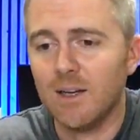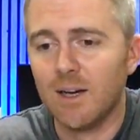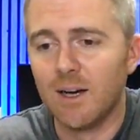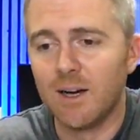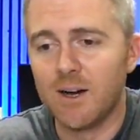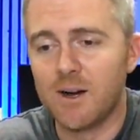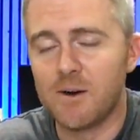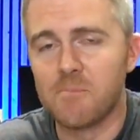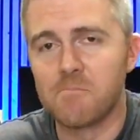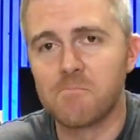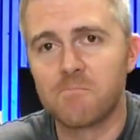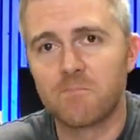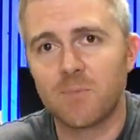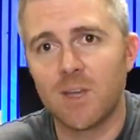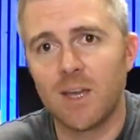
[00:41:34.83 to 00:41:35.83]
Um,
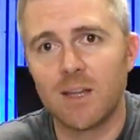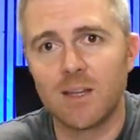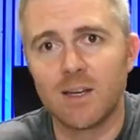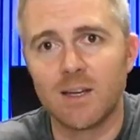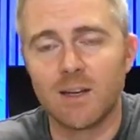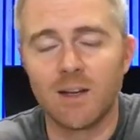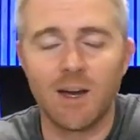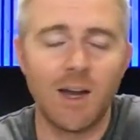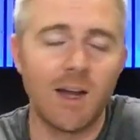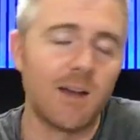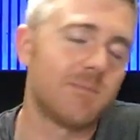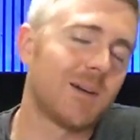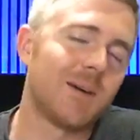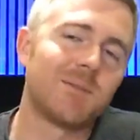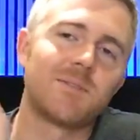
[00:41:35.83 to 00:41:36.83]
and then I...
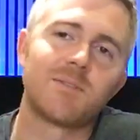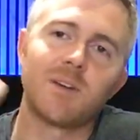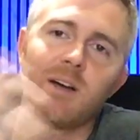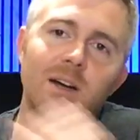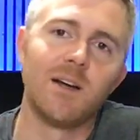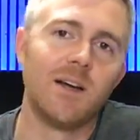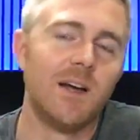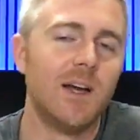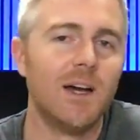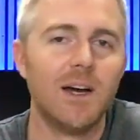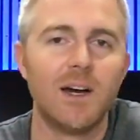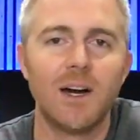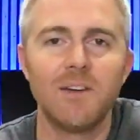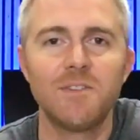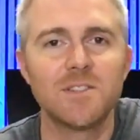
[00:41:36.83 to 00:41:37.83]
I
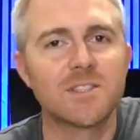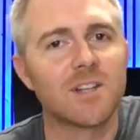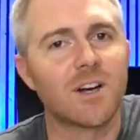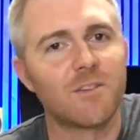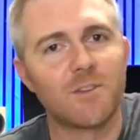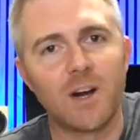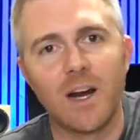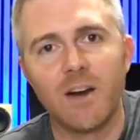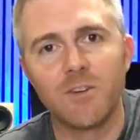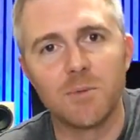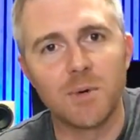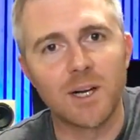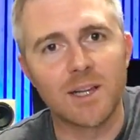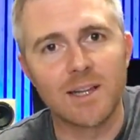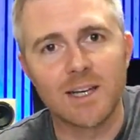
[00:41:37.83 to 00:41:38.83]
I felt sorry for
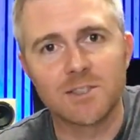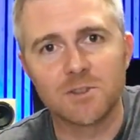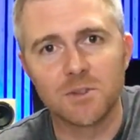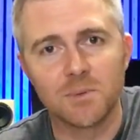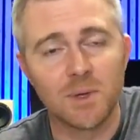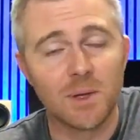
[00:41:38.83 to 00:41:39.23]
everybody, that troop.